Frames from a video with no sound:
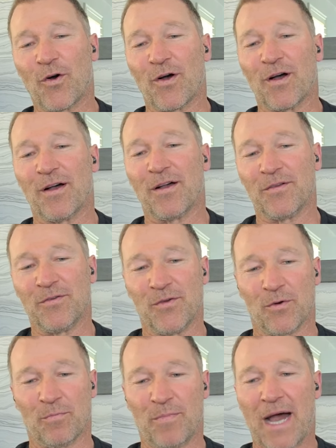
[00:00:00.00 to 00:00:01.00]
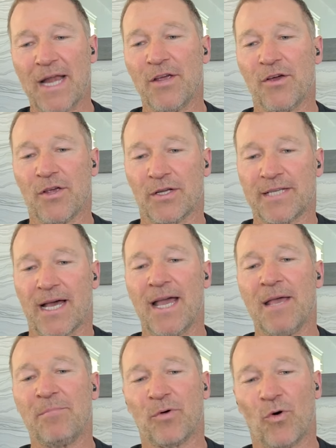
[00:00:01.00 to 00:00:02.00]
for your body or your
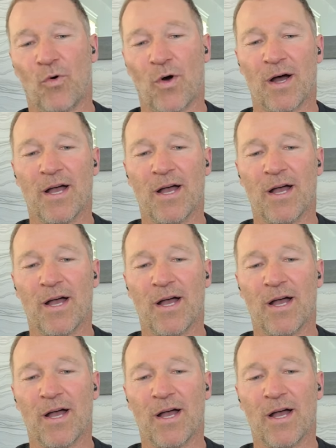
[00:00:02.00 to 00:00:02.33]
type,